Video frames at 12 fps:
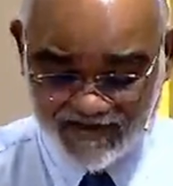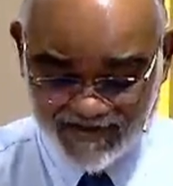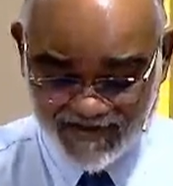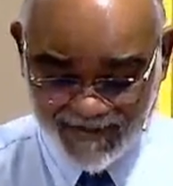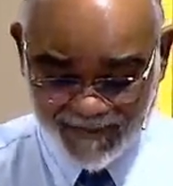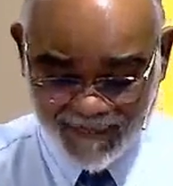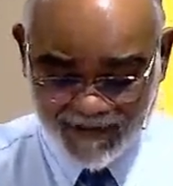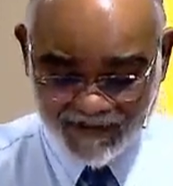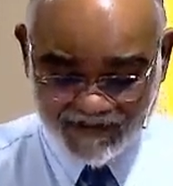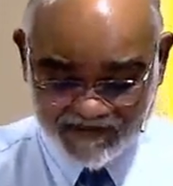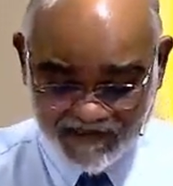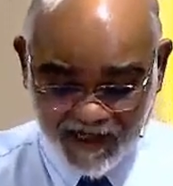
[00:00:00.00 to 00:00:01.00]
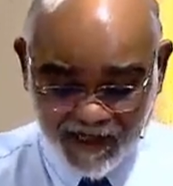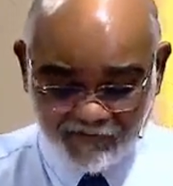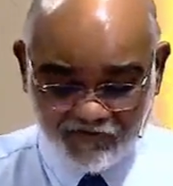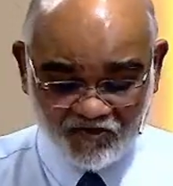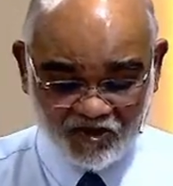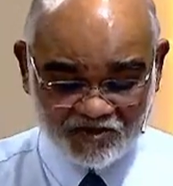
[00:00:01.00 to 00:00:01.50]
it.
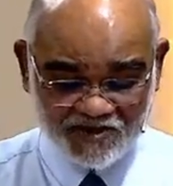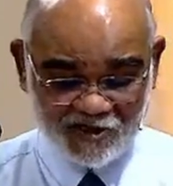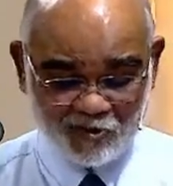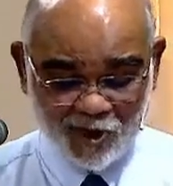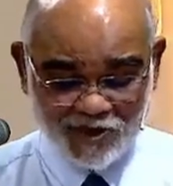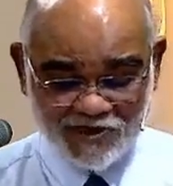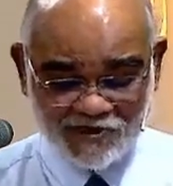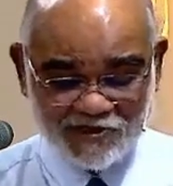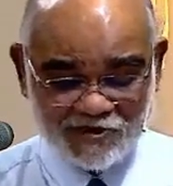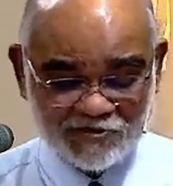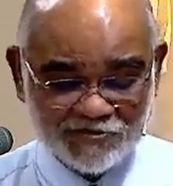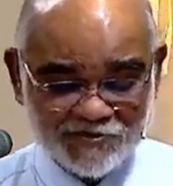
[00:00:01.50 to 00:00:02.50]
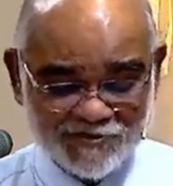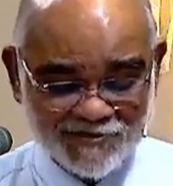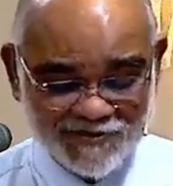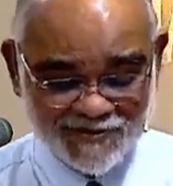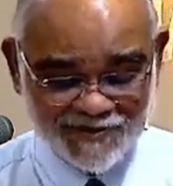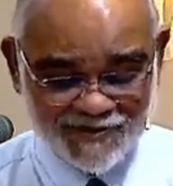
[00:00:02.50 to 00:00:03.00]
Psalm 41 and 2
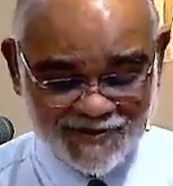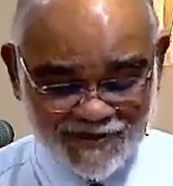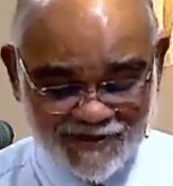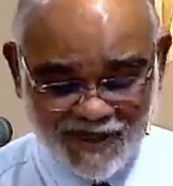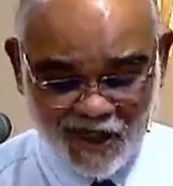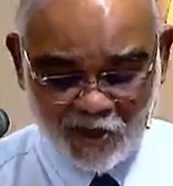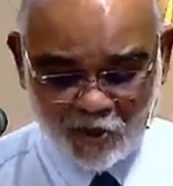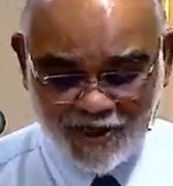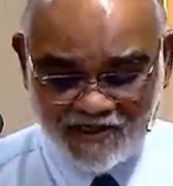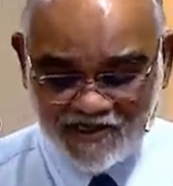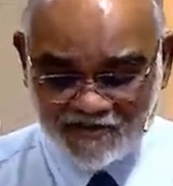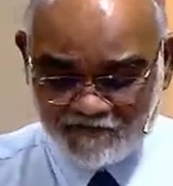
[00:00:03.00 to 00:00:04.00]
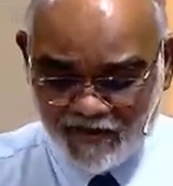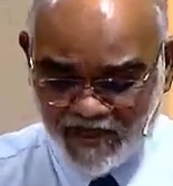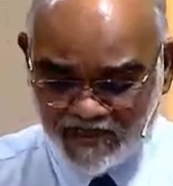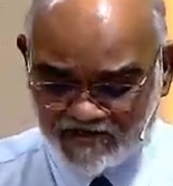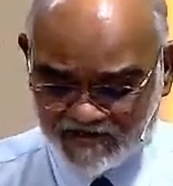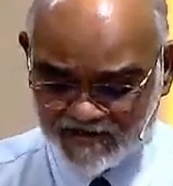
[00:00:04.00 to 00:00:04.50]
I waited
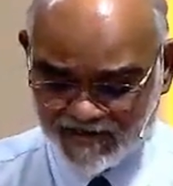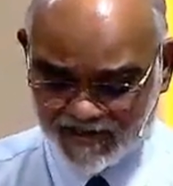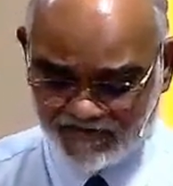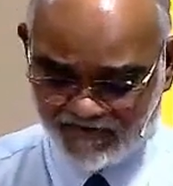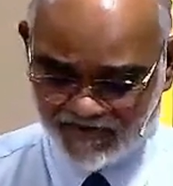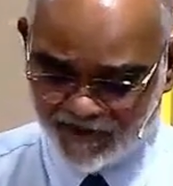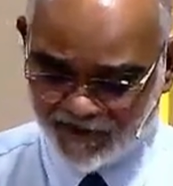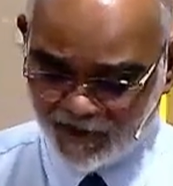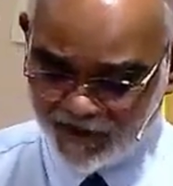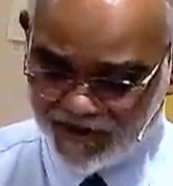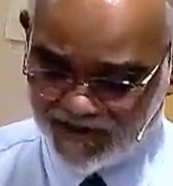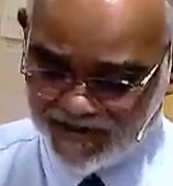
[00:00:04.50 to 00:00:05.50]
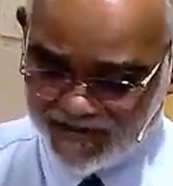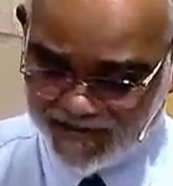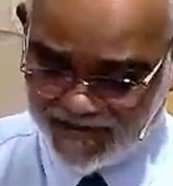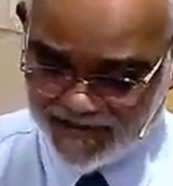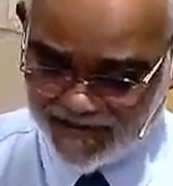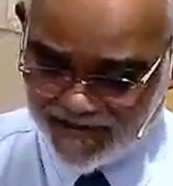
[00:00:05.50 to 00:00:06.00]
patiently for the Lord,
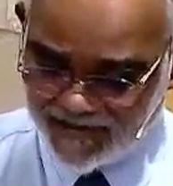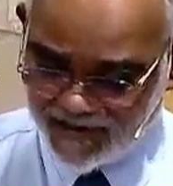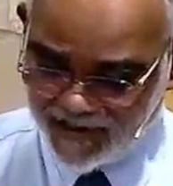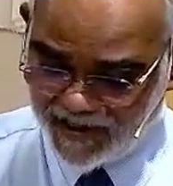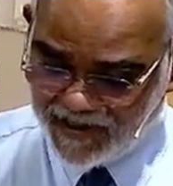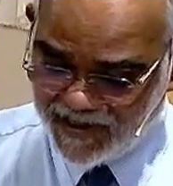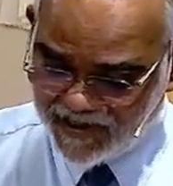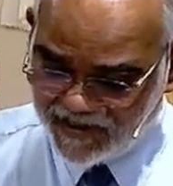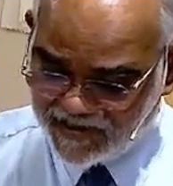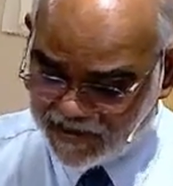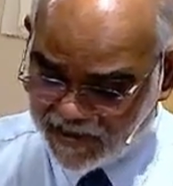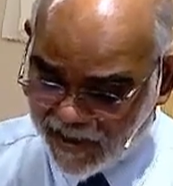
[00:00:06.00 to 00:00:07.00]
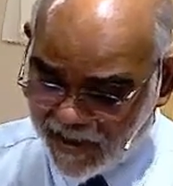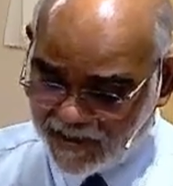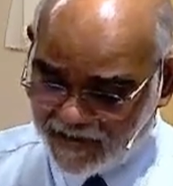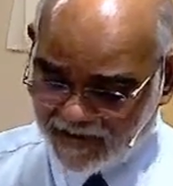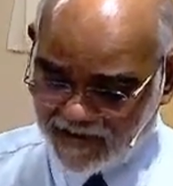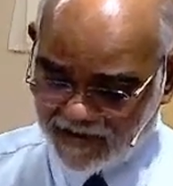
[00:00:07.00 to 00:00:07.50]
and he
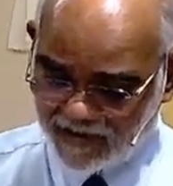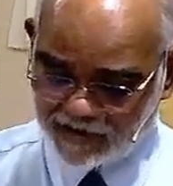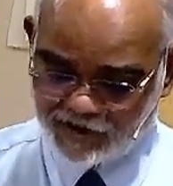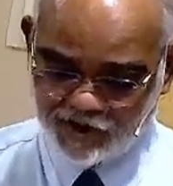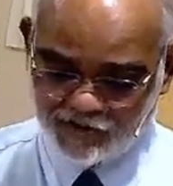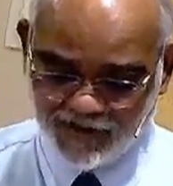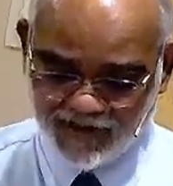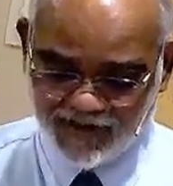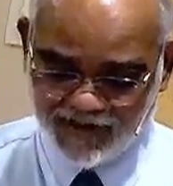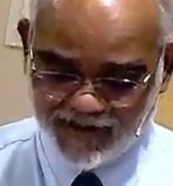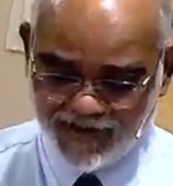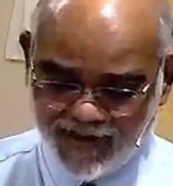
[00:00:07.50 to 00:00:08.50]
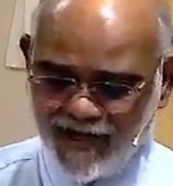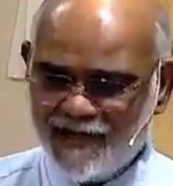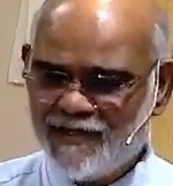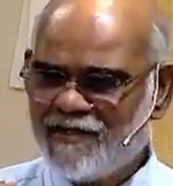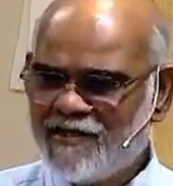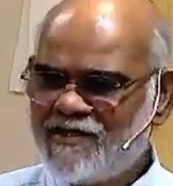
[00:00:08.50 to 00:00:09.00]
inclined unto me
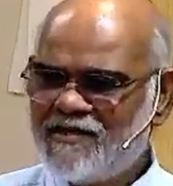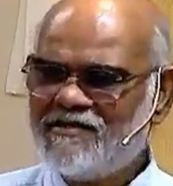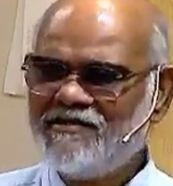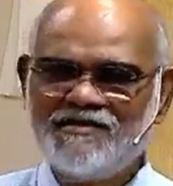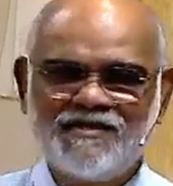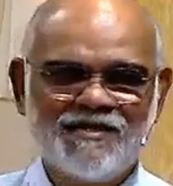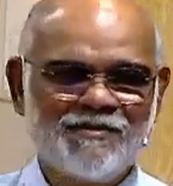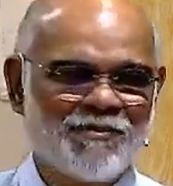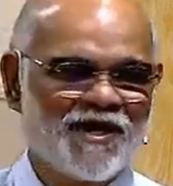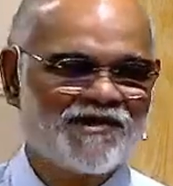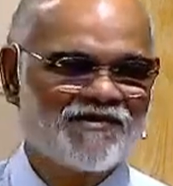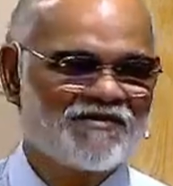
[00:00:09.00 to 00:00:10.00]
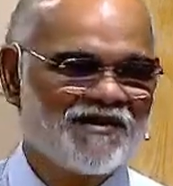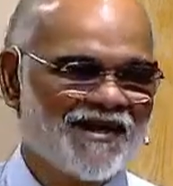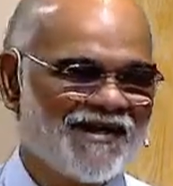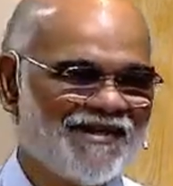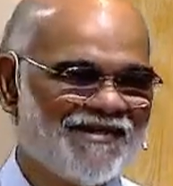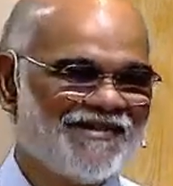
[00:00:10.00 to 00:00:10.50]
and heard my
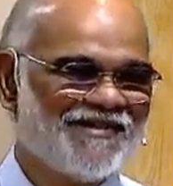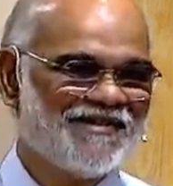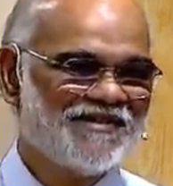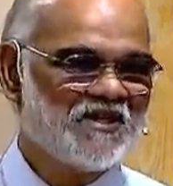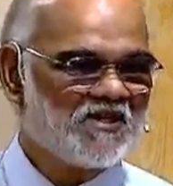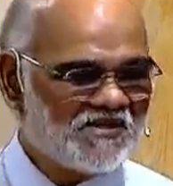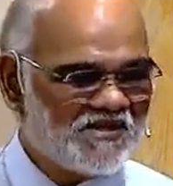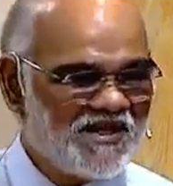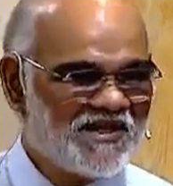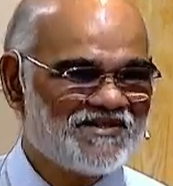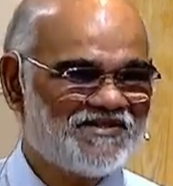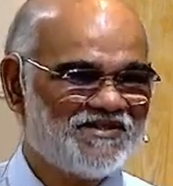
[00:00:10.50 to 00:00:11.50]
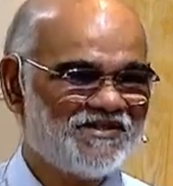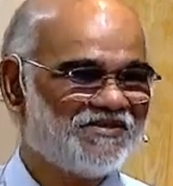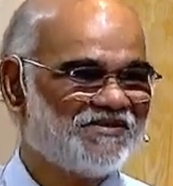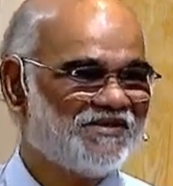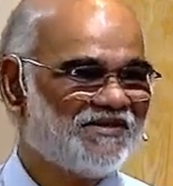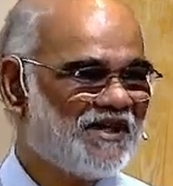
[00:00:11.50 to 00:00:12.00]
cry. God hears
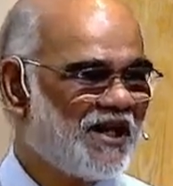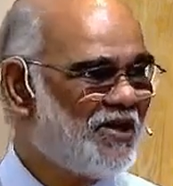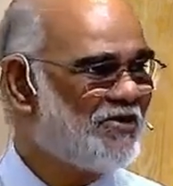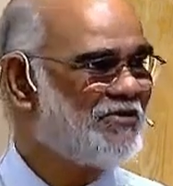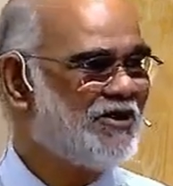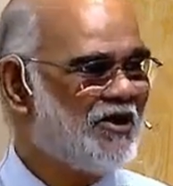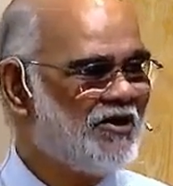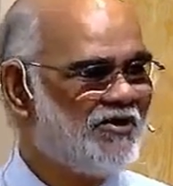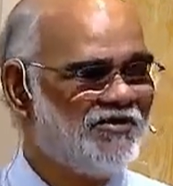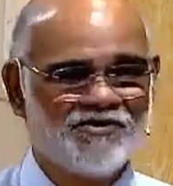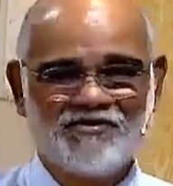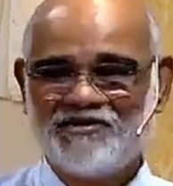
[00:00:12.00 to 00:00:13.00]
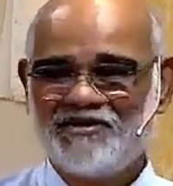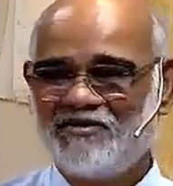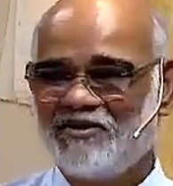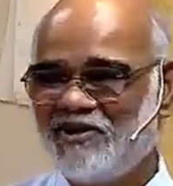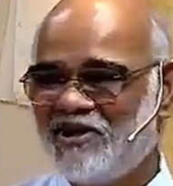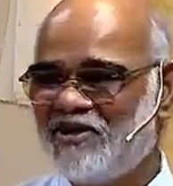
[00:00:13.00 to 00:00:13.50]
you. How long,
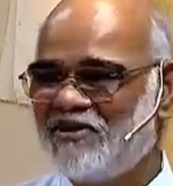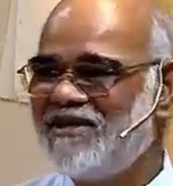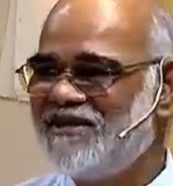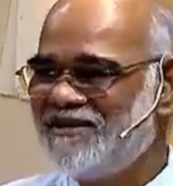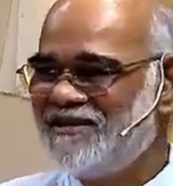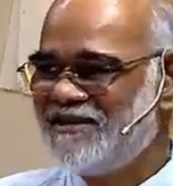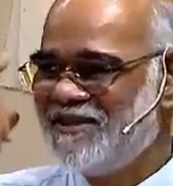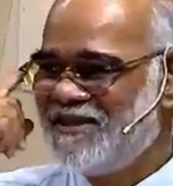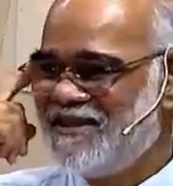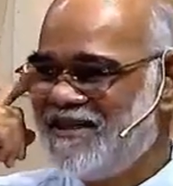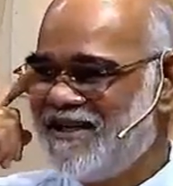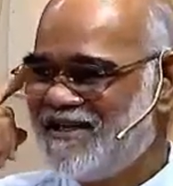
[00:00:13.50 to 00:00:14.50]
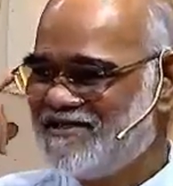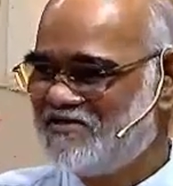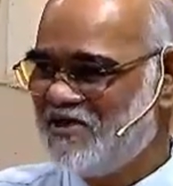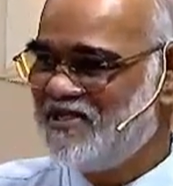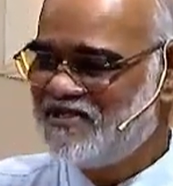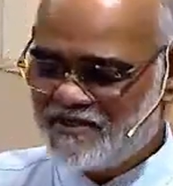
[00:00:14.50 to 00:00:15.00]
O Lord,
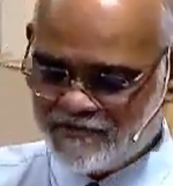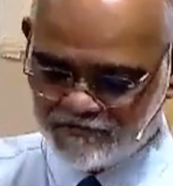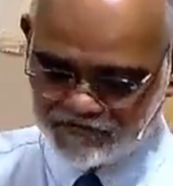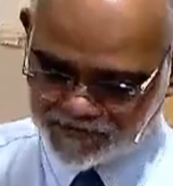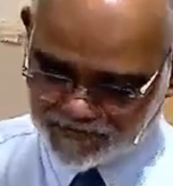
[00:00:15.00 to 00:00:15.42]
has reached